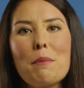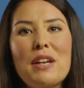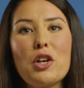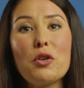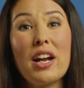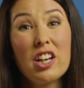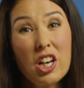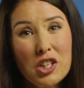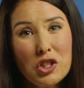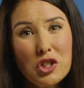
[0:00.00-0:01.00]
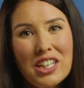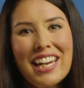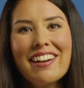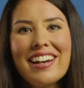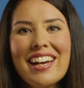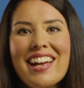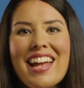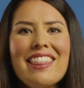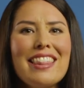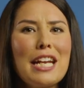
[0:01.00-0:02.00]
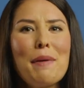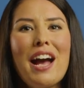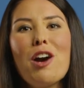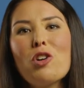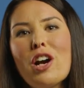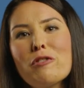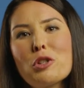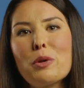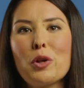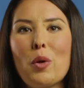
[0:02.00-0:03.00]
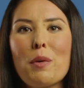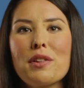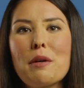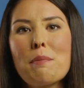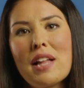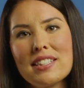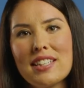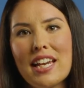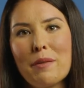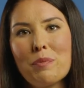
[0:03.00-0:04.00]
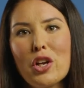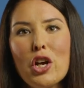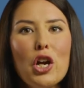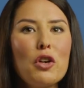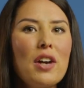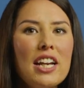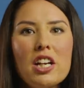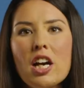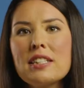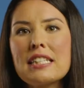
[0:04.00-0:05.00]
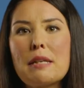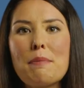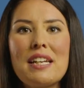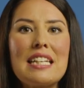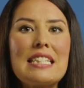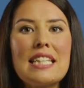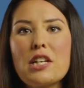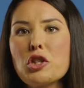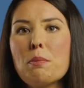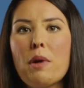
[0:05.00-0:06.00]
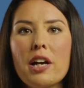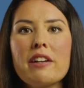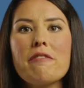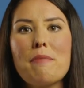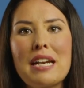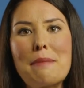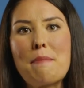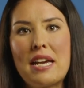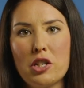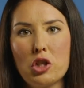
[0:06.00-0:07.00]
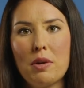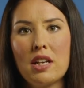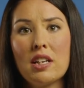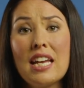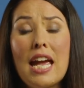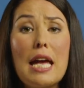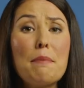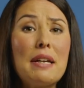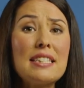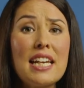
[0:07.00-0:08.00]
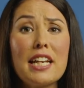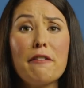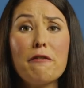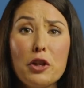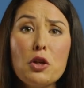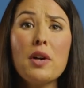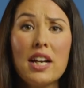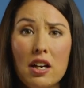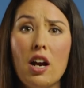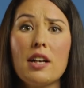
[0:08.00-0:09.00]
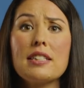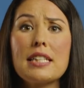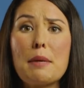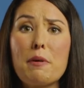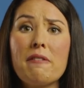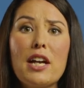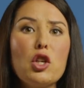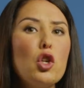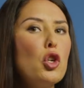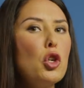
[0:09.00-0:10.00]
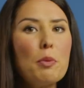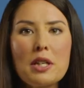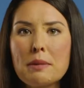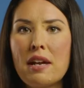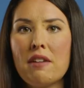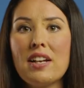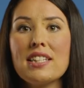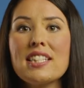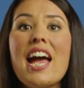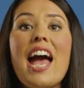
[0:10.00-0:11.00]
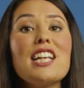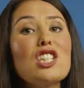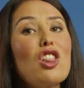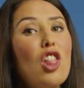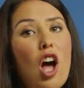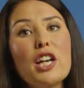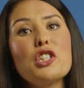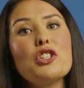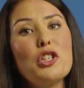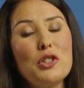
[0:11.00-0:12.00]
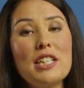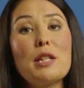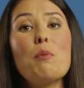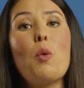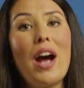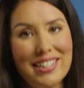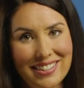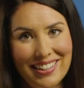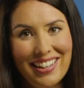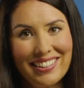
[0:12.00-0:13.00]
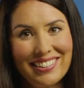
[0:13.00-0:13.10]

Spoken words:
many credit cards you should carry, think about how comfortable you are with complexity. Credit cards can be an essential part of money management, and maintaining a few credit cards can provide numerous benefits as long as you're using them wisely.